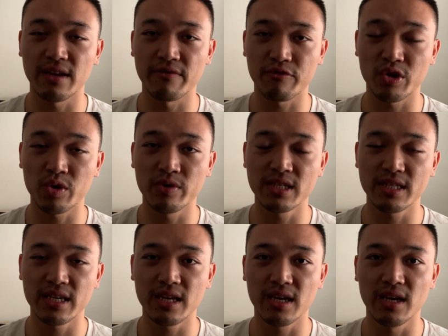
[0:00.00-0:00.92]
and
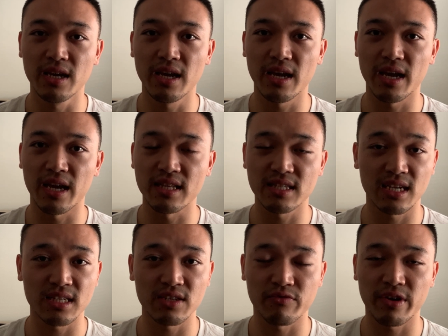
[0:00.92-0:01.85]
frequency and
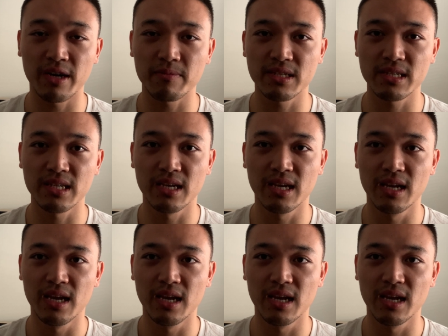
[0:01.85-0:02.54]
sets and reps,